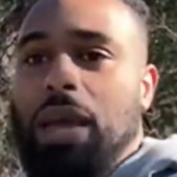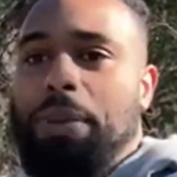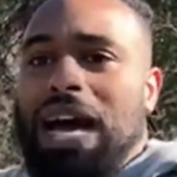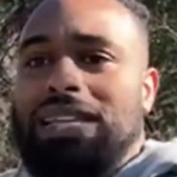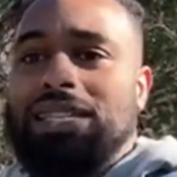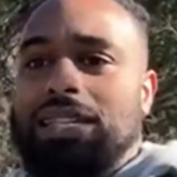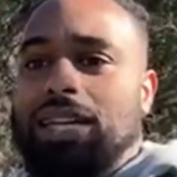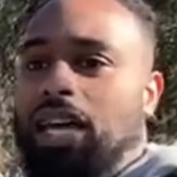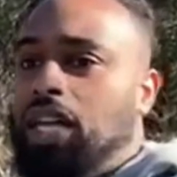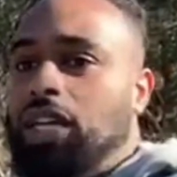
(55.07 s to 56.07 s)
you get past
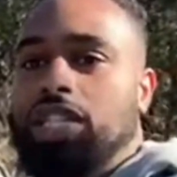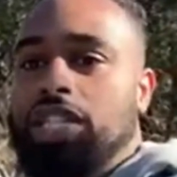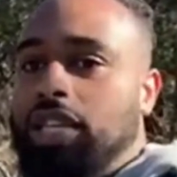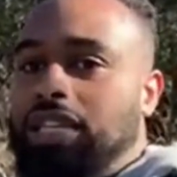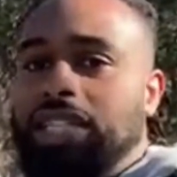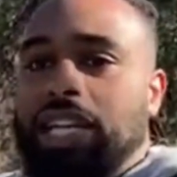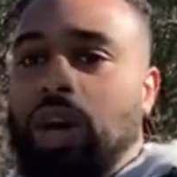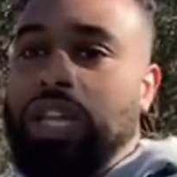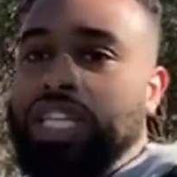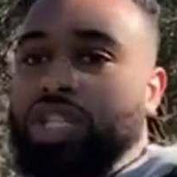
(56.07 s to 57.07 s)
it, you
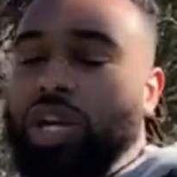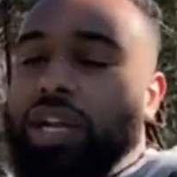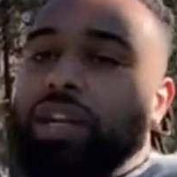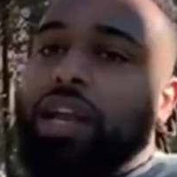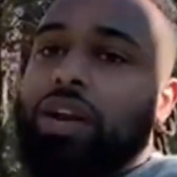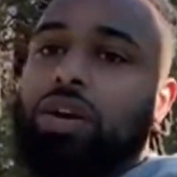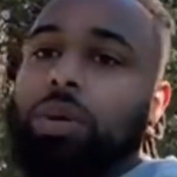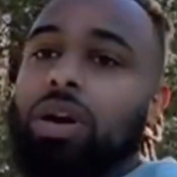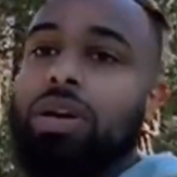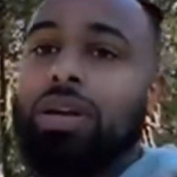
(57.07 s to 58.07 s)
continue on that straight and
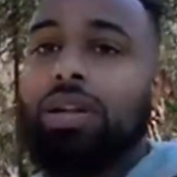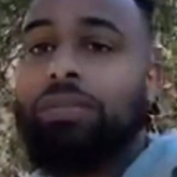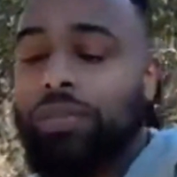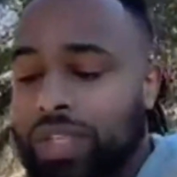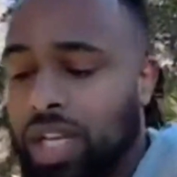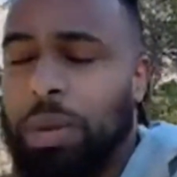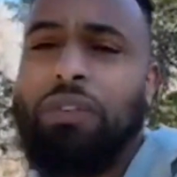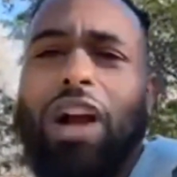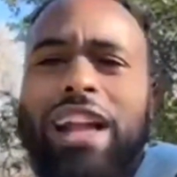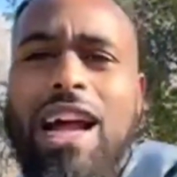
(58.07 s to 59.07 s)
narrow, bro. So
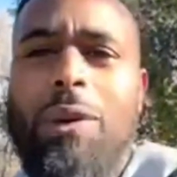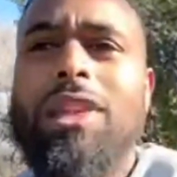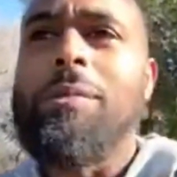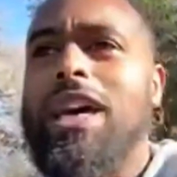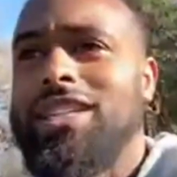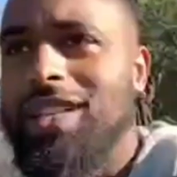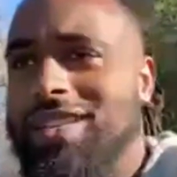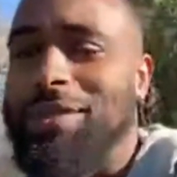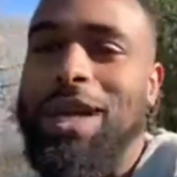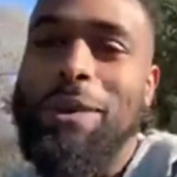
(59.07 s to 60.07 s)
before I get on with the
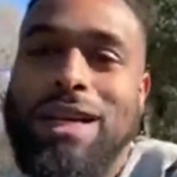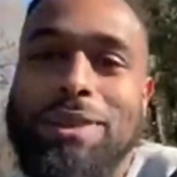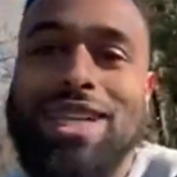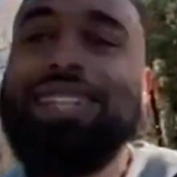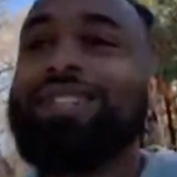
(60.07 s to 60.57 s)
message, let me go back to my